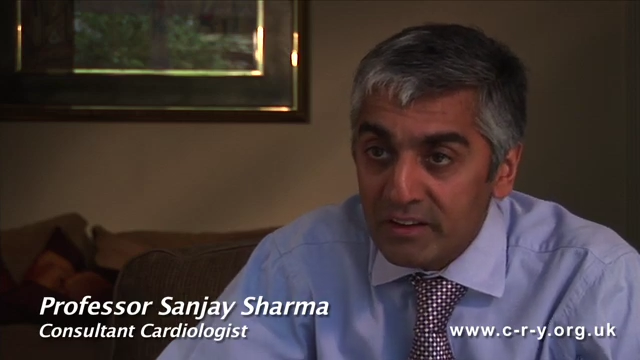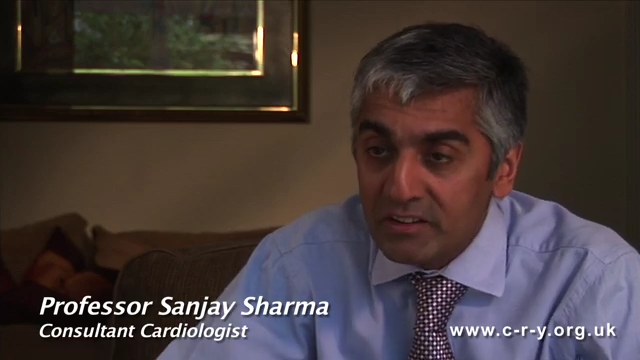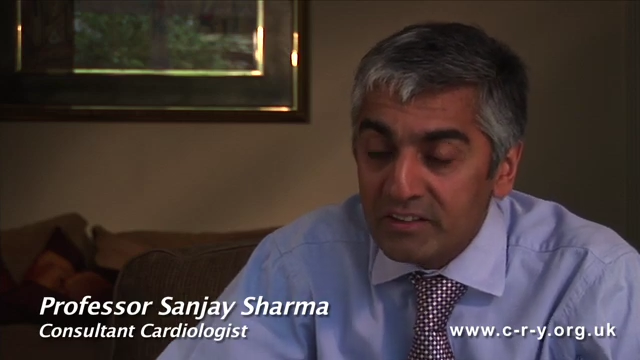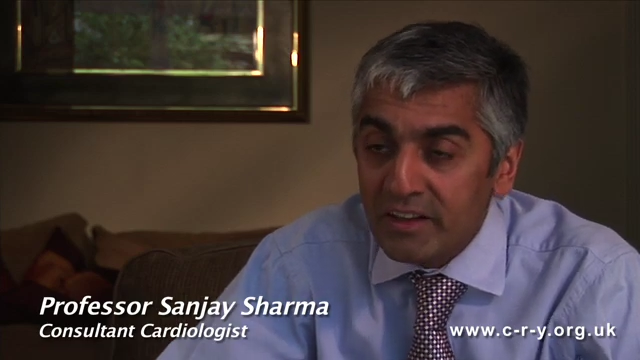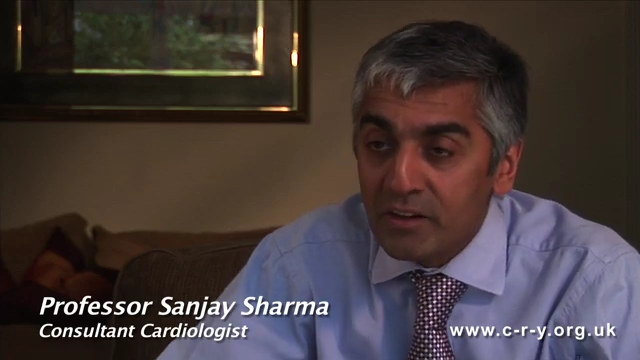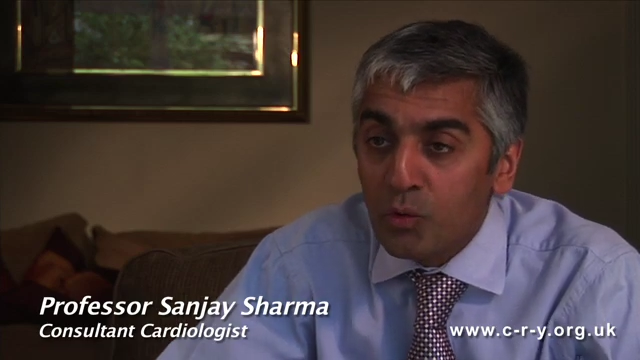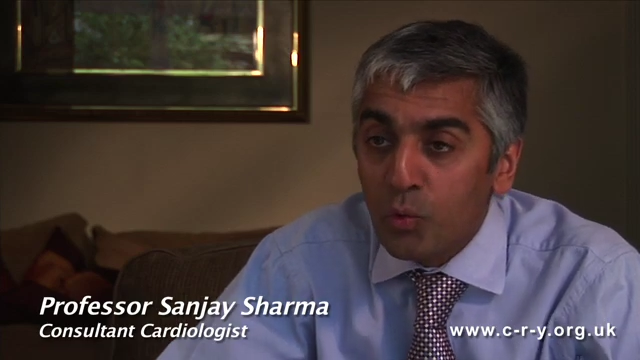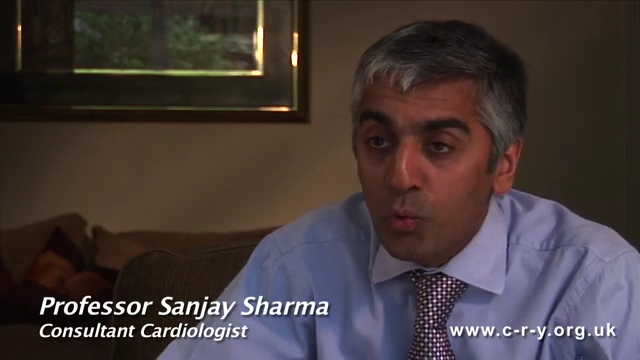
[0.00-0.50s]
is
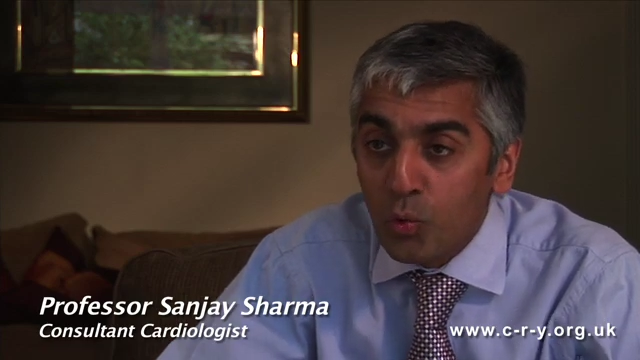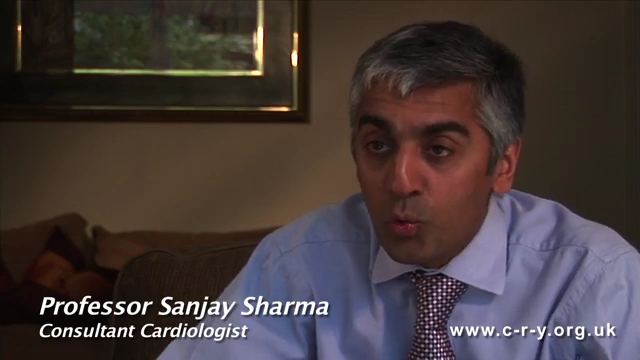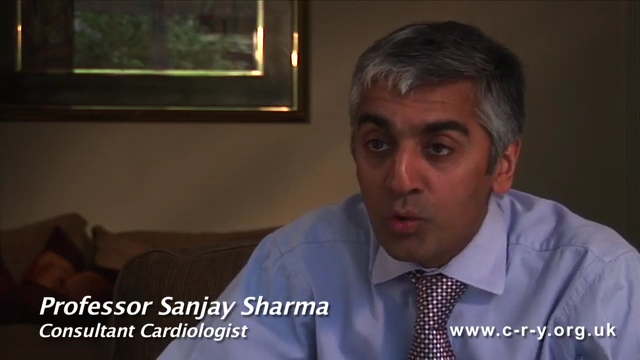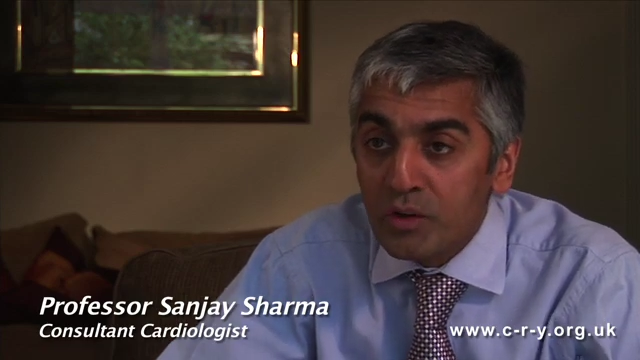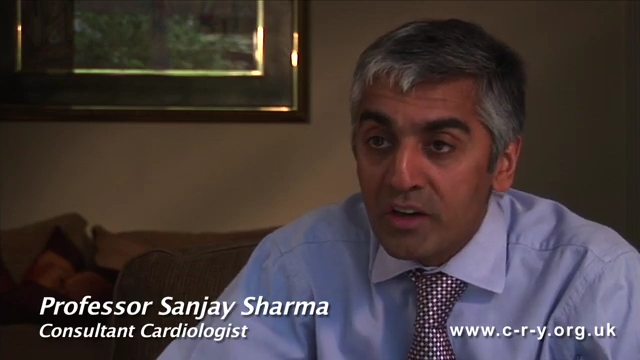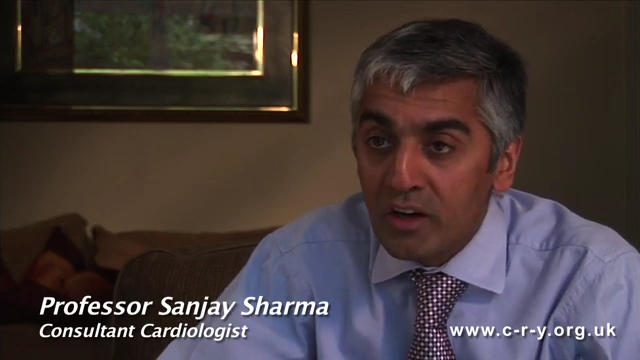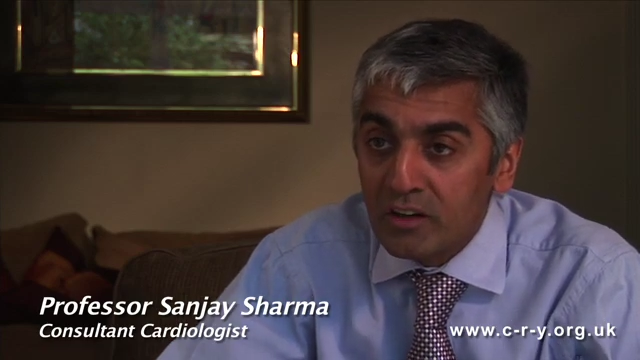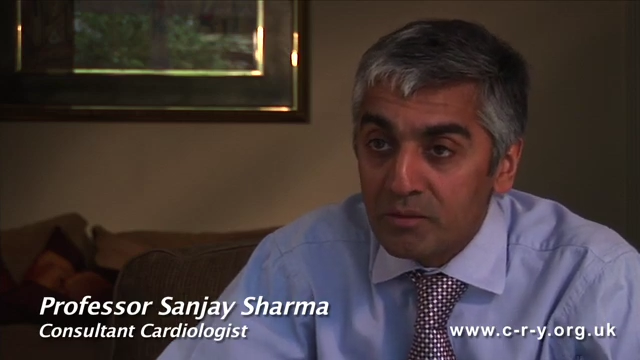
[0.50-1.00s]
that
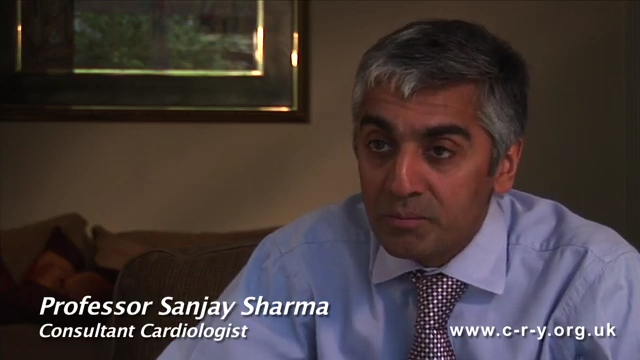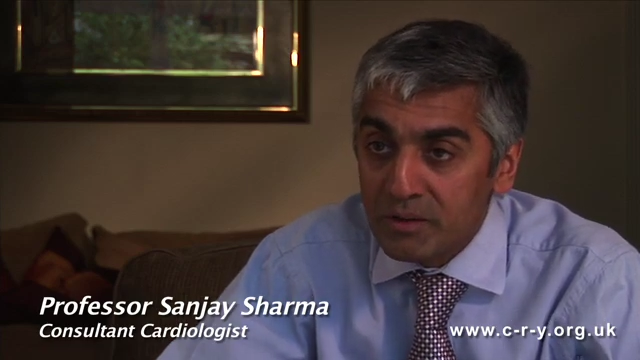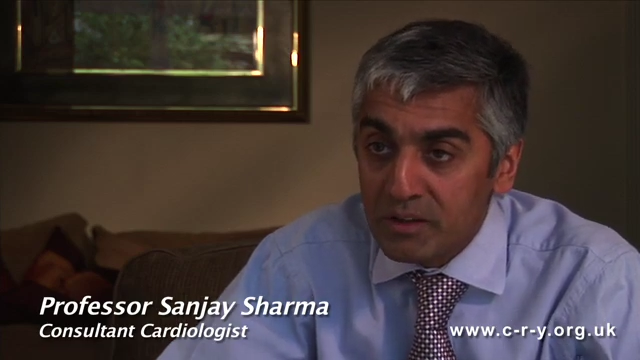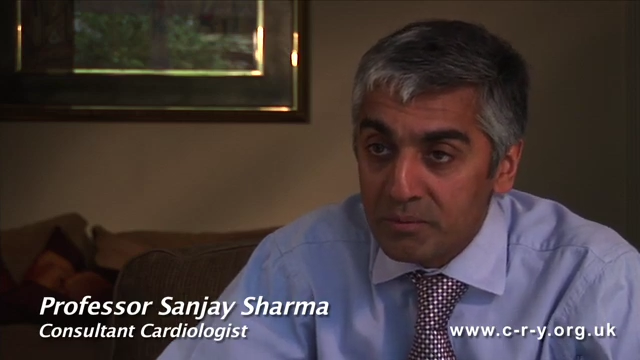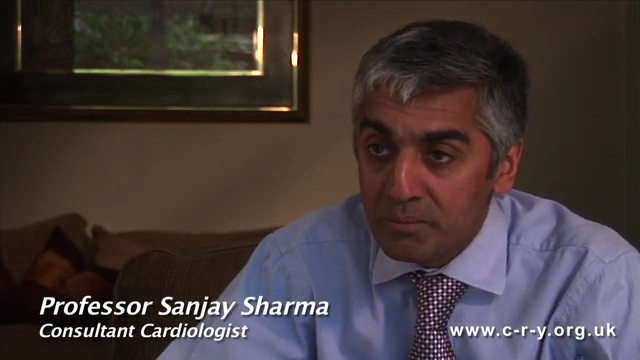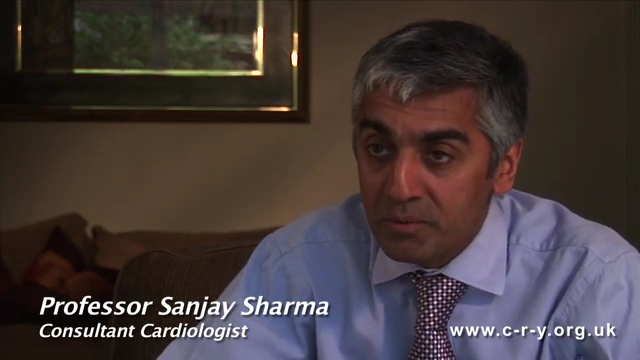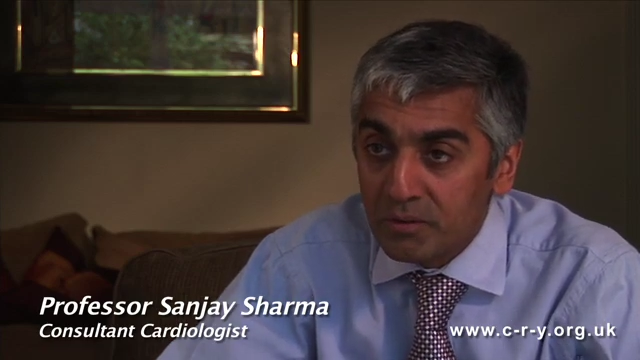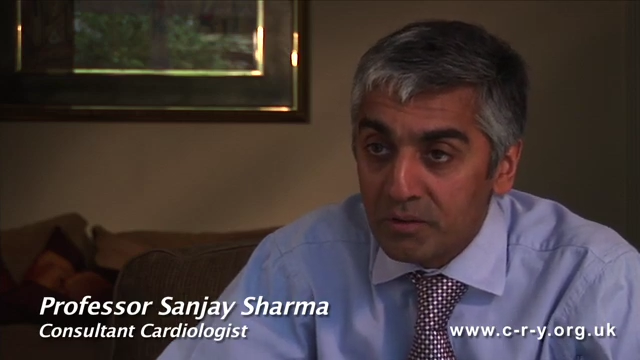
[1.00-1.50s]
all young
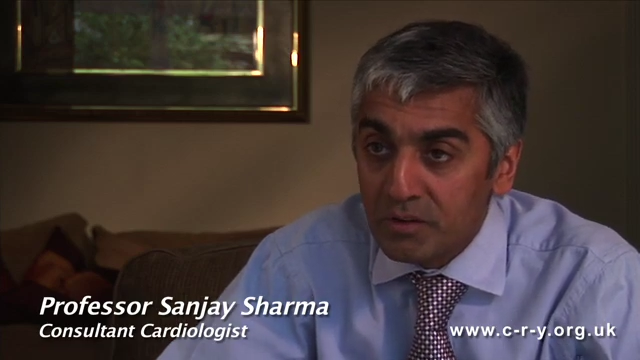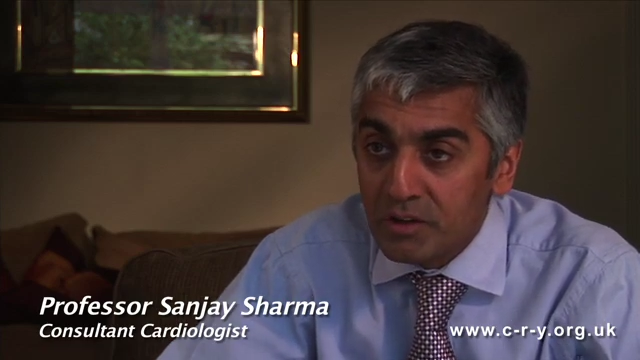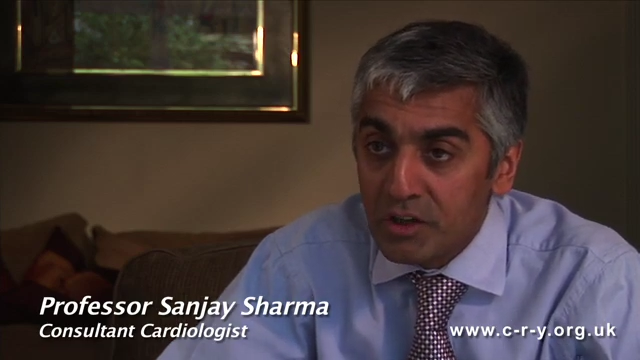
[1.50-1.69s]
people